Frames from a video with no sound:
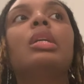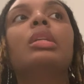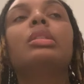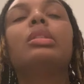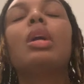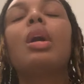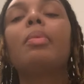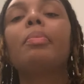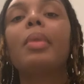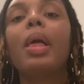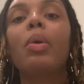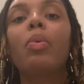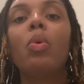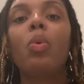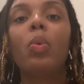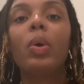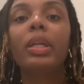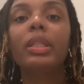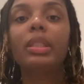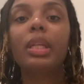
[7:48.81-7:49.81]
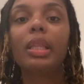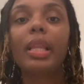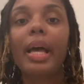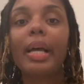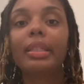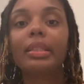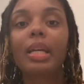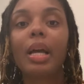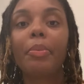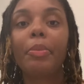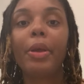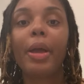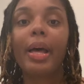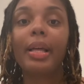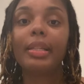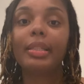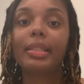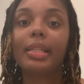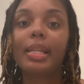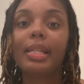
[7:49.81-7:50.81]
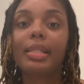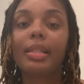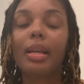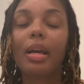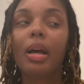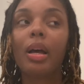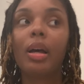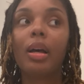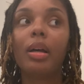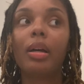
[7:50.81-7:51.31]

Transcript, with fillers: So I'm like, well, when's the last time you had a C, uh,